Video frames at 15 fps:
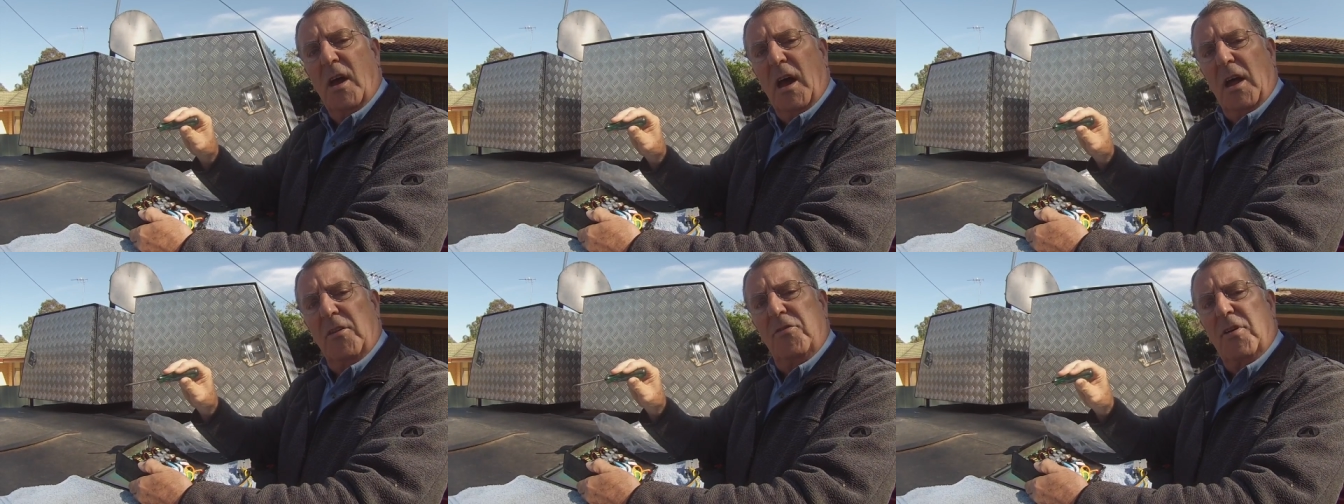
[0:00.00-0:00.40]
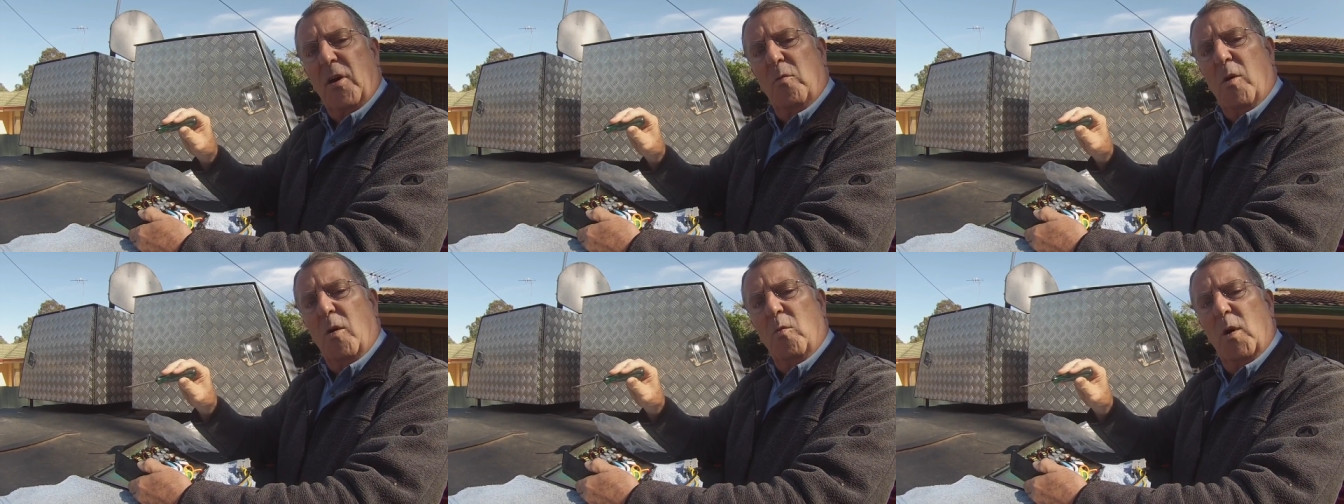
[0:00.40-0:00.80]
And so
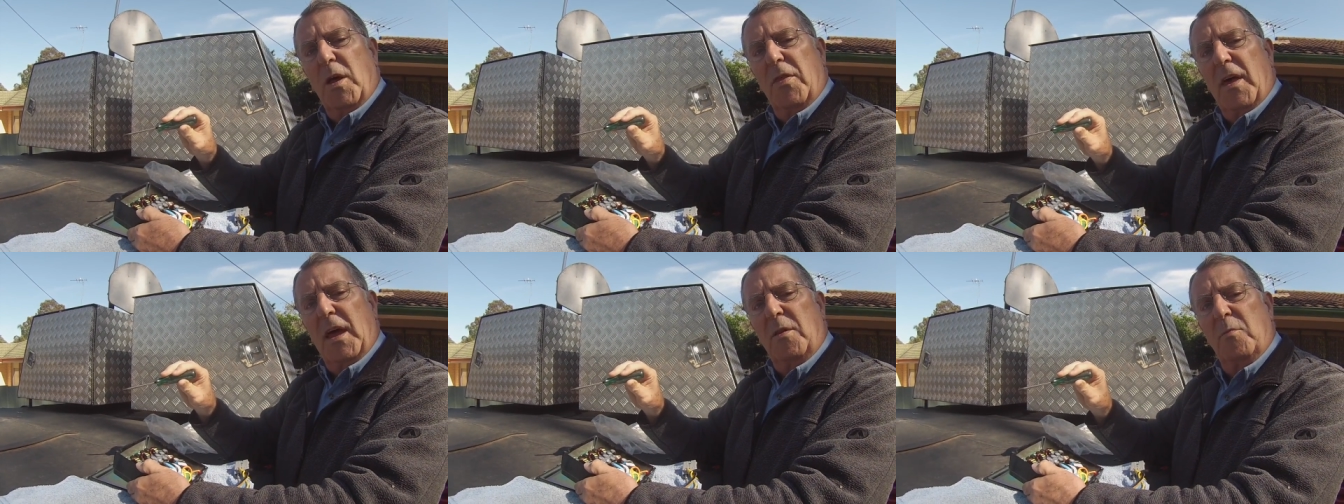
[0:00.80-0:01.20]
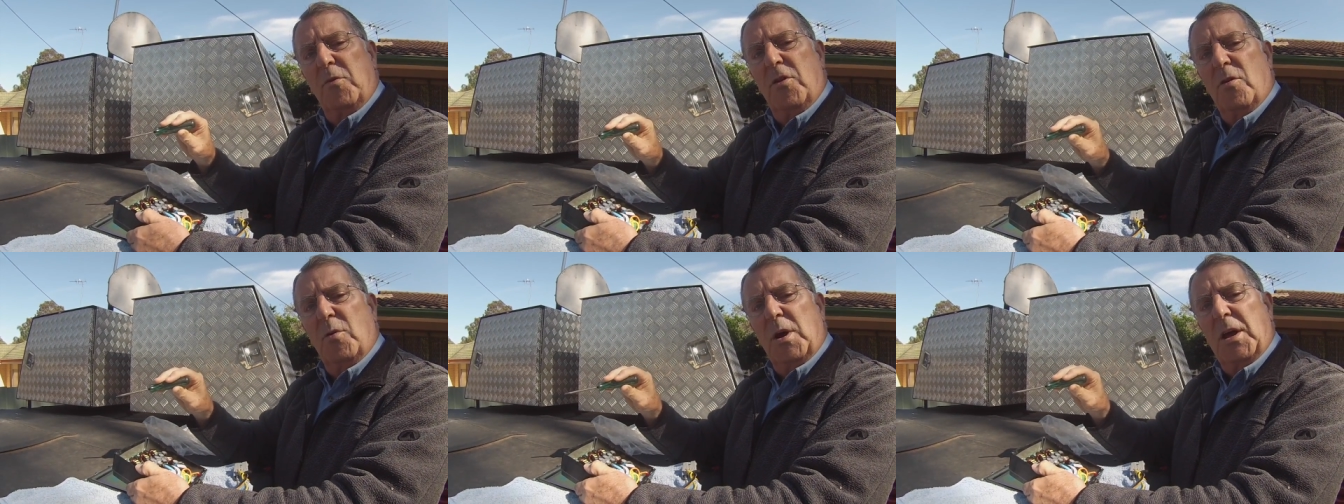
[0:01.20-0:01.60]
what we're then
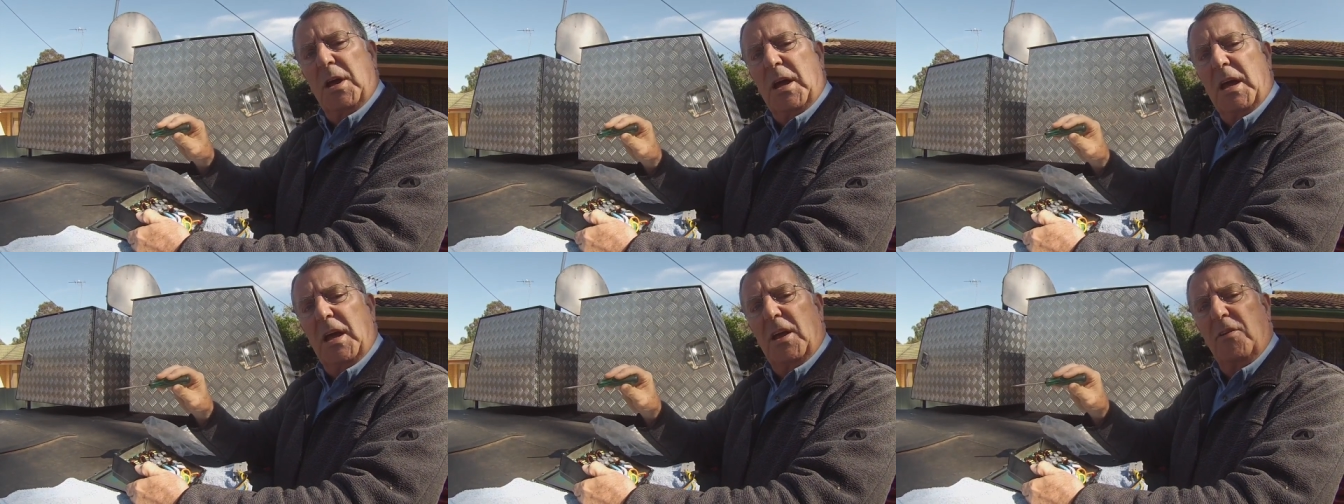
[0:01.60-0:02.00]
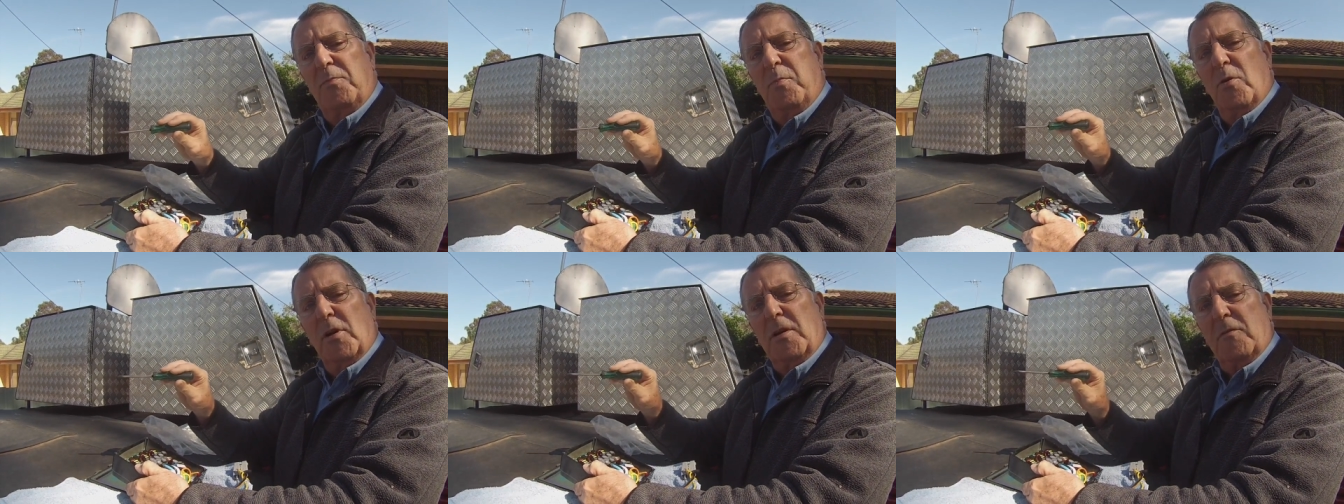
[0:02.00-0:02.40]
doing is
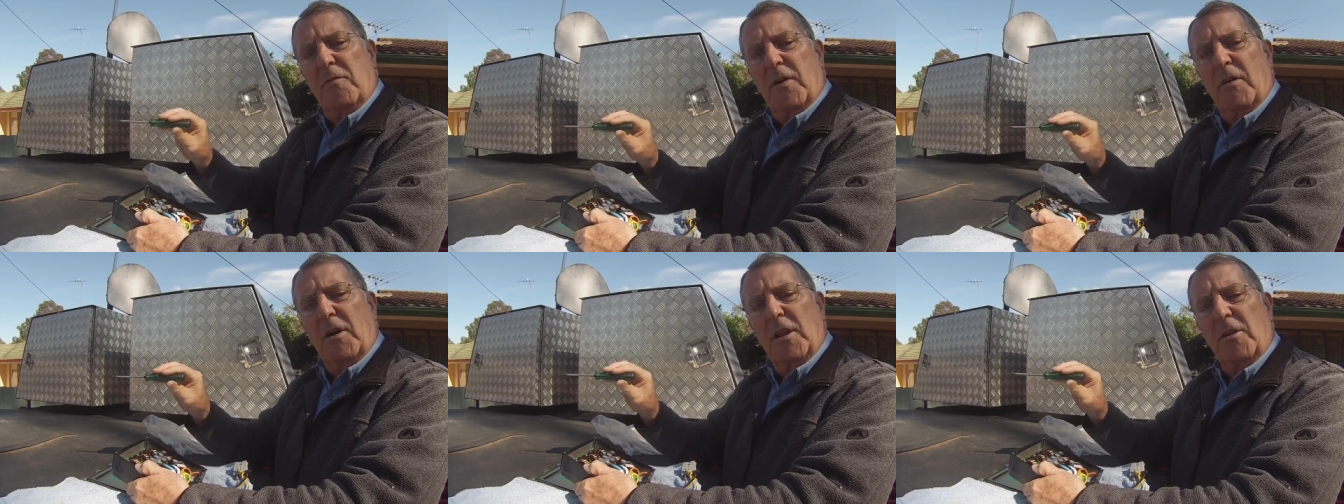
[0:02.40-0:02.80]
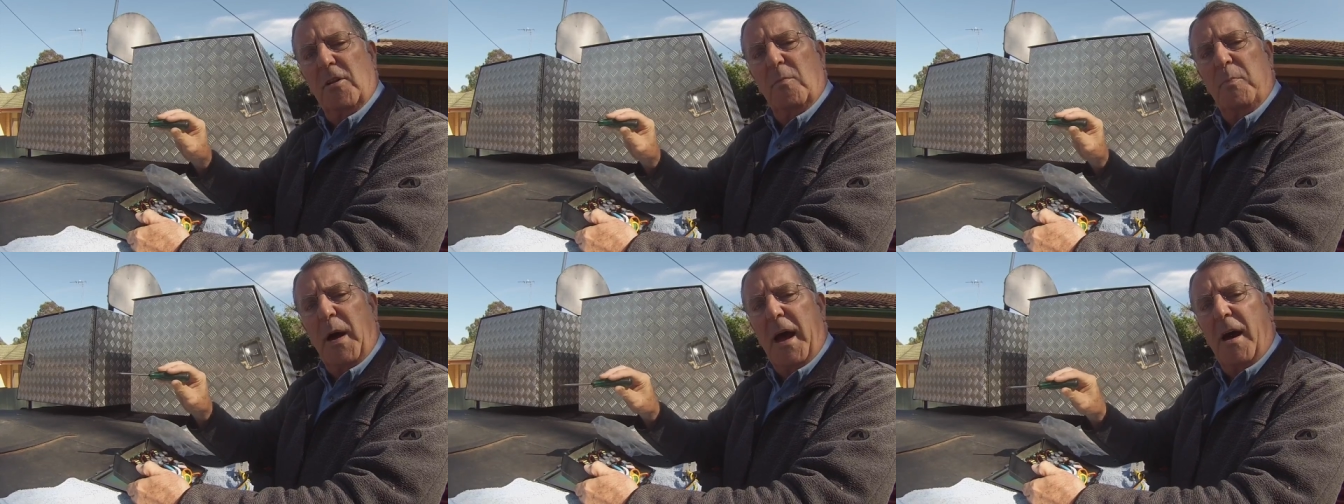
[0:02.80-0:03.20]
pulling very
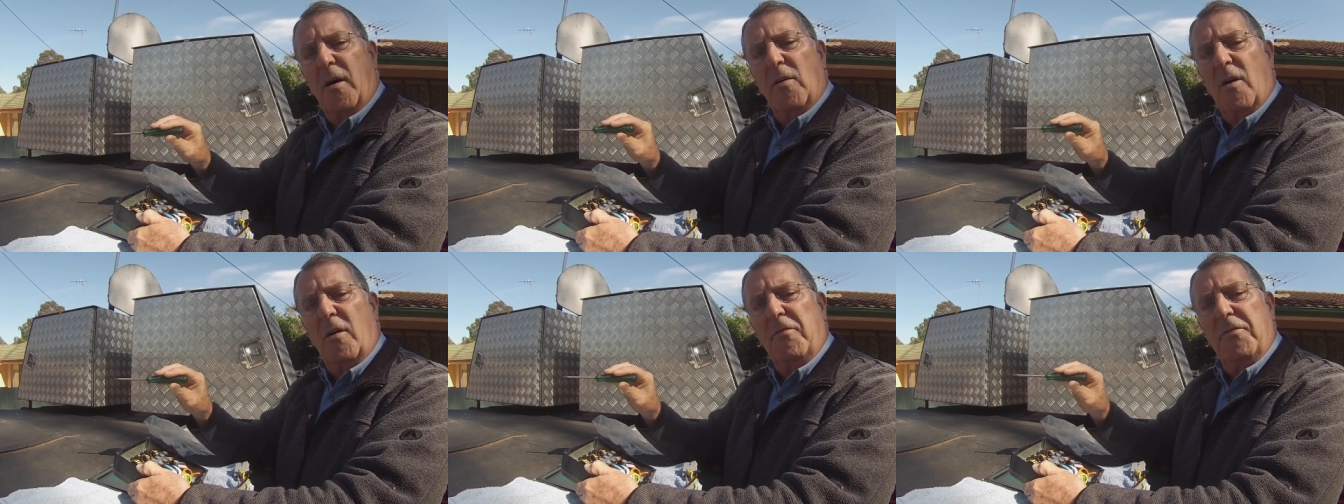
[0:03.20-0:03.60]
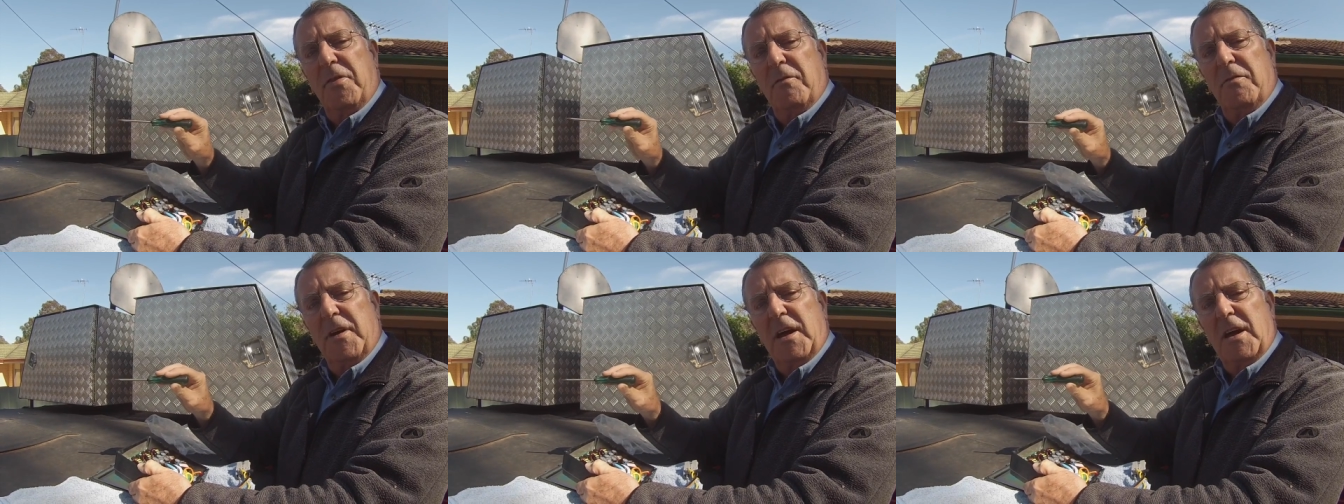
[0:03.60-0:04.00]
little power off
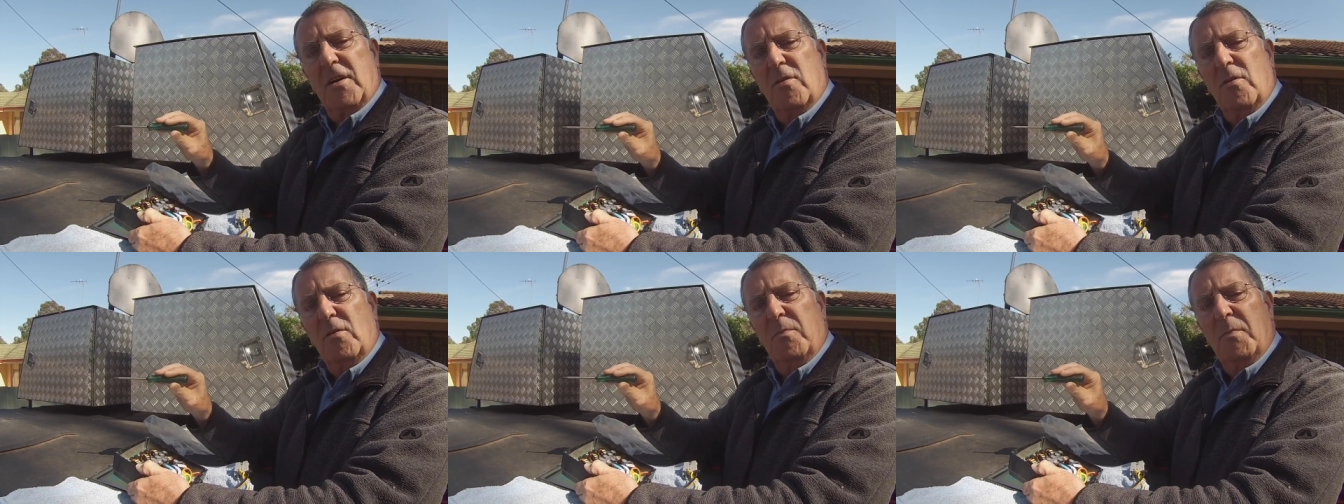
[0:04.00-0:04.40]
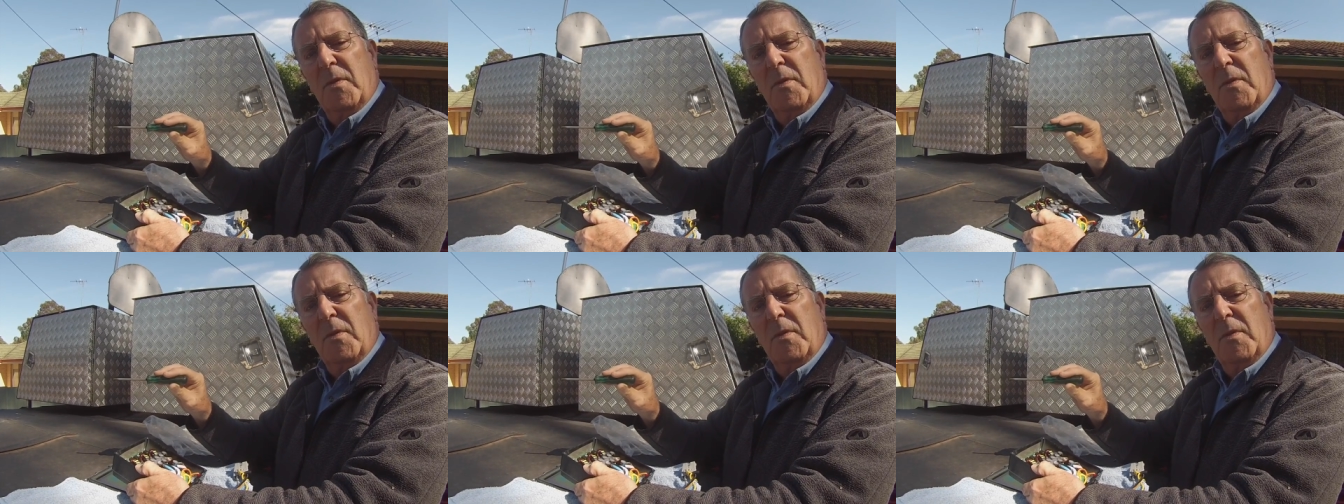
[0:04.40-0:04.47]
the vehicle